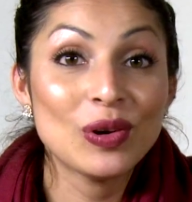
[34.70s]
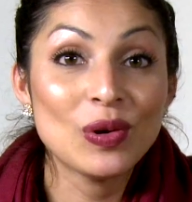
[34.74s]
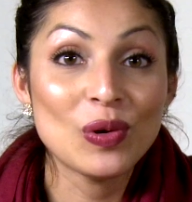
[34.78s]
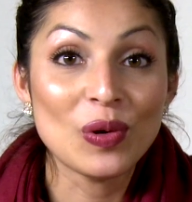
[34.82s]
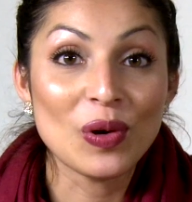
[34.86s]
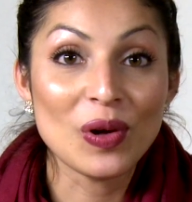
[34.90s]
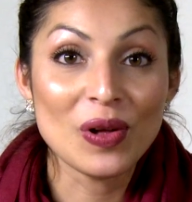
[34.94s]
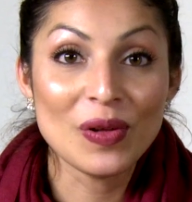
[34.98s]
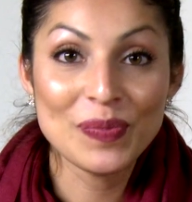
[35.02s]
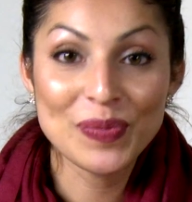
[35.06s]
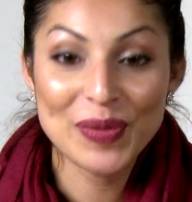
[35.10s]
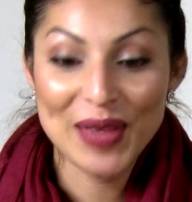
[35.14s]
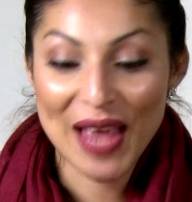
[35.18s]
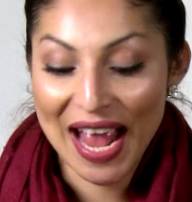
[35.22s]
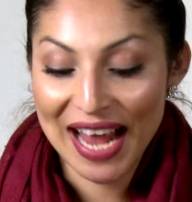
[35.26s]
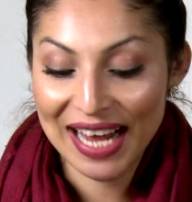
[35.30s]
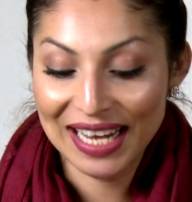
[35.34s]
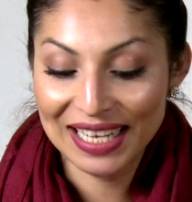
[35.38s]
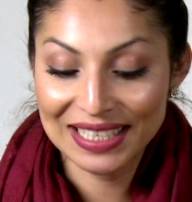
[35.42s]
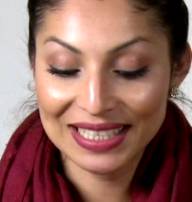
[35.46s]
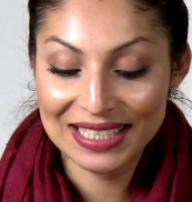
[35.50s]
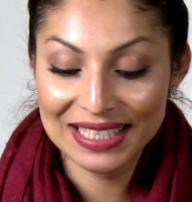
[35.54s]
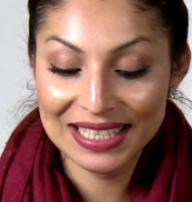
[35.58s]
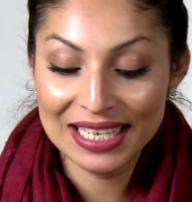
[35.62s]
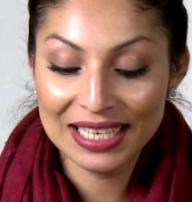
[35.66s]
cool. I
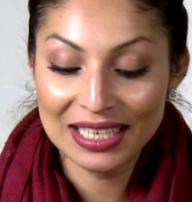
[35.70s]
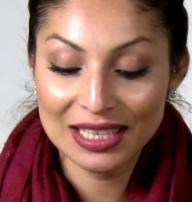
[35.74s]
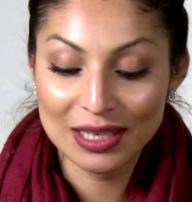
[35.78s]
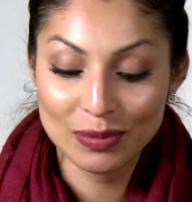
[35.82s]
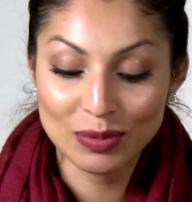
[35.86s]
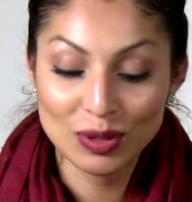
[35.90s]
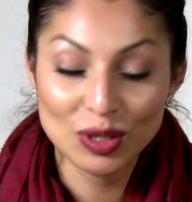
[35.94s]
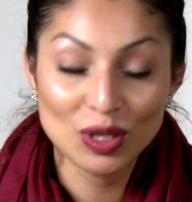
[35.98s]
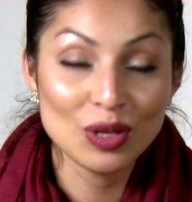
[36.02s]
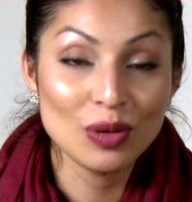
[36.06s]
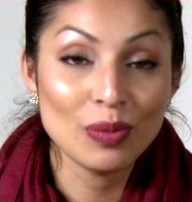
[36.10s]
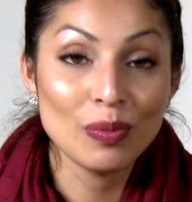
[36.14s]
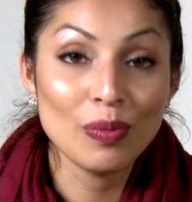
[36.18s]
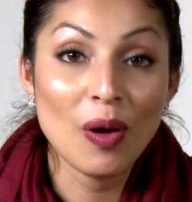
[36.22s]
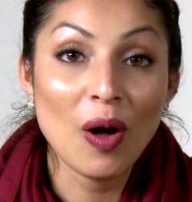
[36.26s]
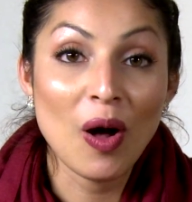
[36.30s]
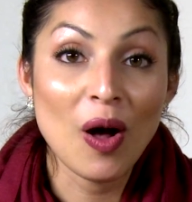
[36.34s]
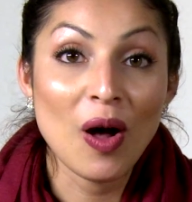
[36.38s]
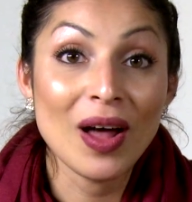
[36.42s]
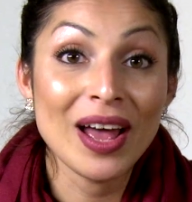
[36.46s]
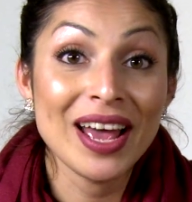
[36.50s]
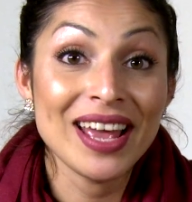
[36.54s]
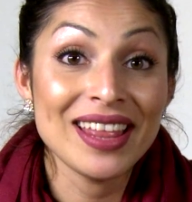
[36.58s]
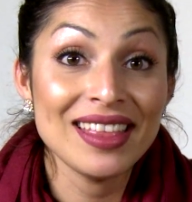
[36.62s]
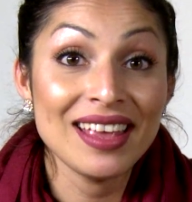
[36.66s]
can stick them to the
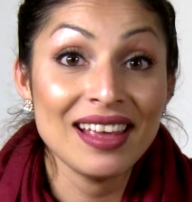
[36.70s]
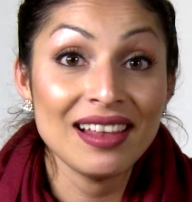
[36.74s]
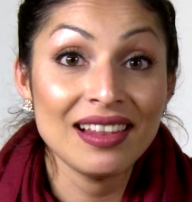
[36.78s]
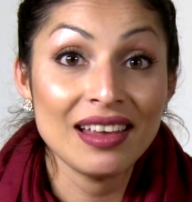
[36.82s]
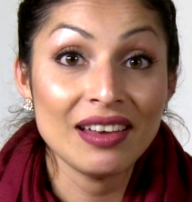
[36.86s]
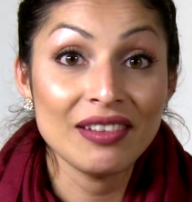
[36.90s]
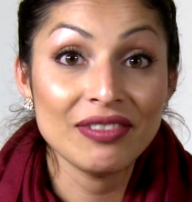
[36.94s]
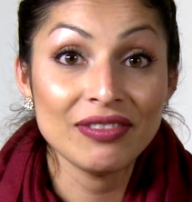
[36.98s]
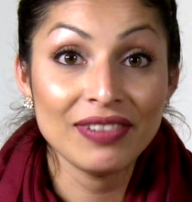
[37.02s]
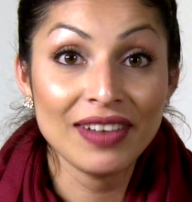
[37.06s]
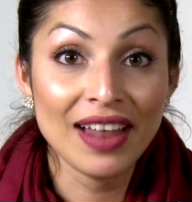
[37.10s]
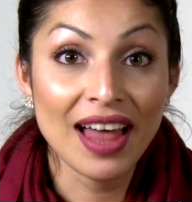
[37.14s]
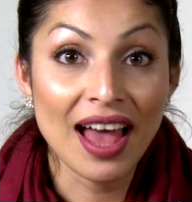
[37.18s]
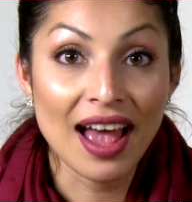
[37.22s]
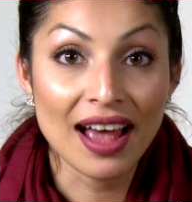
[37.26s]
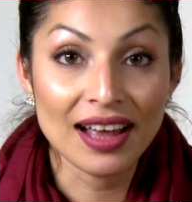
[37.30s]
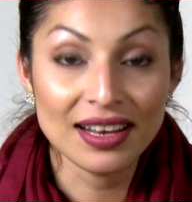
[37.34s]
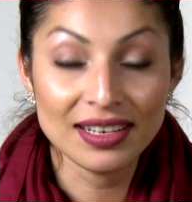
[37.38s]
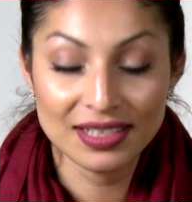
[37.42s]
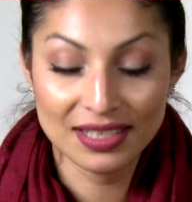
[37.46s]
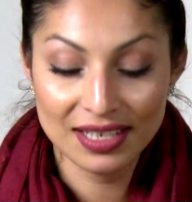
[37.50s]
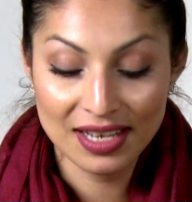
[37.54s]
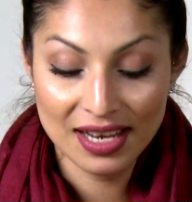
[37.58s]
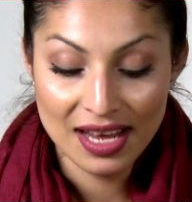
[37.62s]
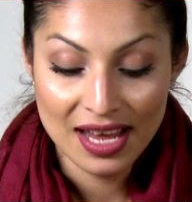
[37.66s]
ball and they lay flat,
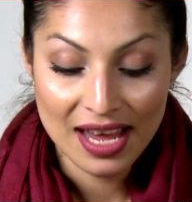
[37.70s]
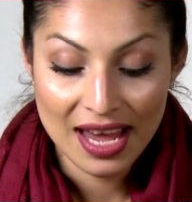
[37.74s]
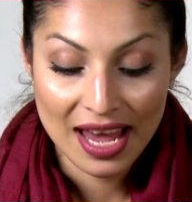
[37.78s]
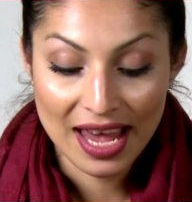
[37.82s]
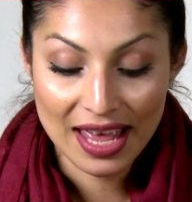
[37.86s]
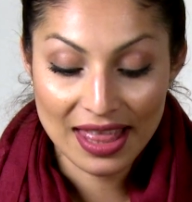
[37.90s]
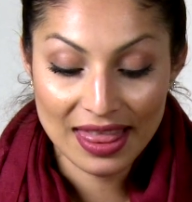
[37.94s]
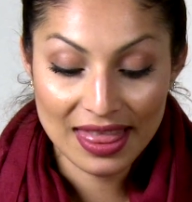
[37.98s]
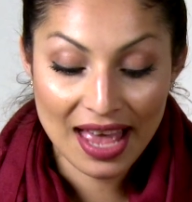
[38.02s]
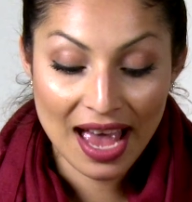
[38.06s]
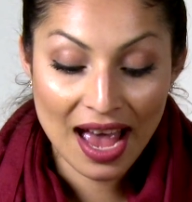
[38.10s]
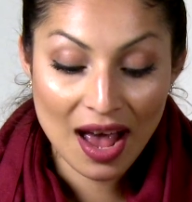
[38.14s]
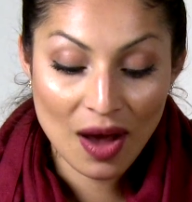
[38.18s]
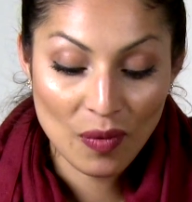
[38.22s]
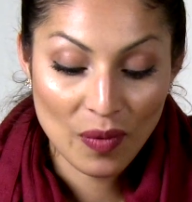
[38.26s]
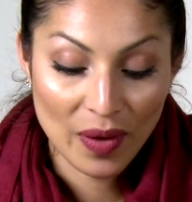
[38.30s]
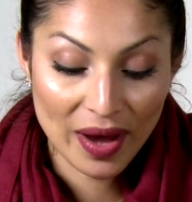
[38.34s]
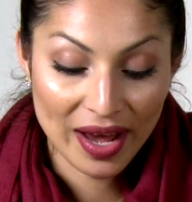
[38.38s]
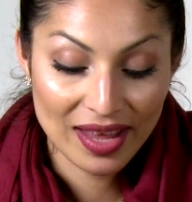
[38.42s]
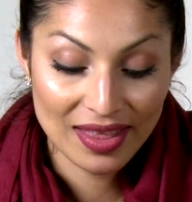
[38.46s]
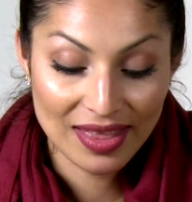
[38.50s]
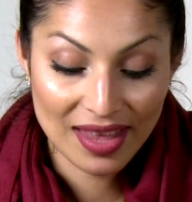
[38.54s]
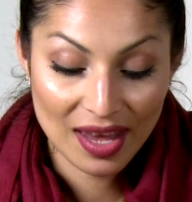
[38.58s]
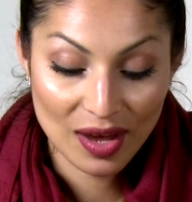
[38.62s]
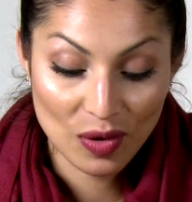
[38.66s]
and that
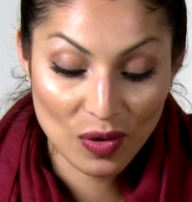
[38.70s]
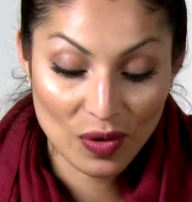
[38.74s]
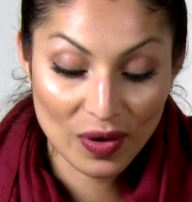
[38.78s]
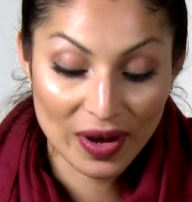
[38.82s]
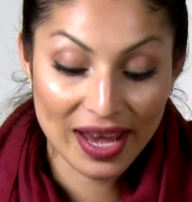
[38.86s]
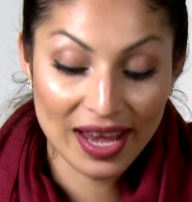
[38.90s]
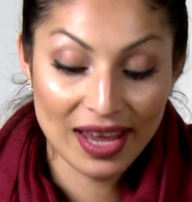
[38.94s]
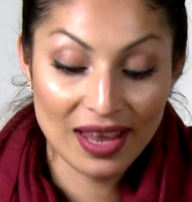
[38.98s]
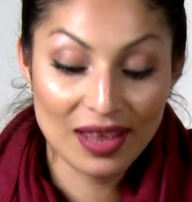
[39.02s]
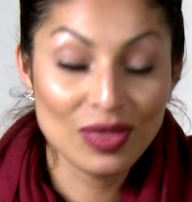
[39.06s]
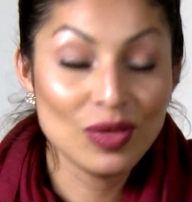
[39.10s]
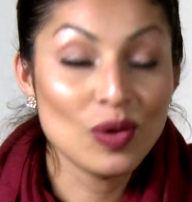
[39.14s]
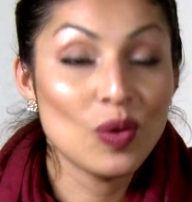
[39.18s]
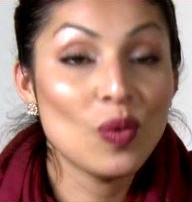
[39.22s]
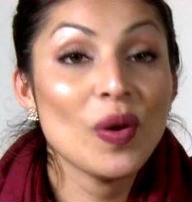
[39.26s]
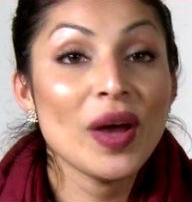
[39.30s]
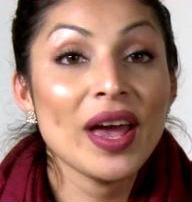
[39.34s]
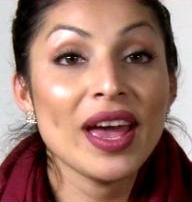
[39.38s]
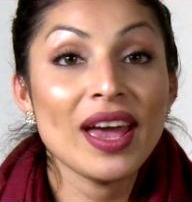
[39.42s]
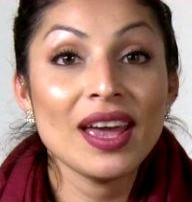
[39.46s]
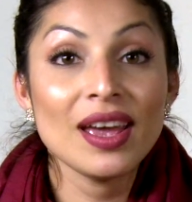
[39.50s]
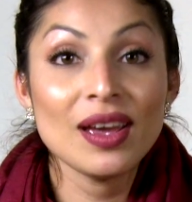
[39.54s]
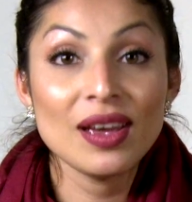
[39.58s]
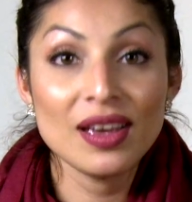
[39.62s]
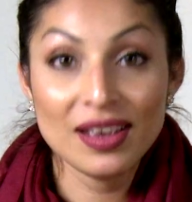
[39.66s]
way they don't get in the
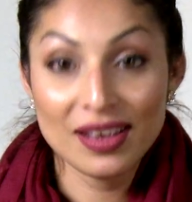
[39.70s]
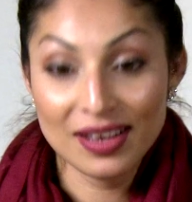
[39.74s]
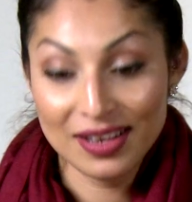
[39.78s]
way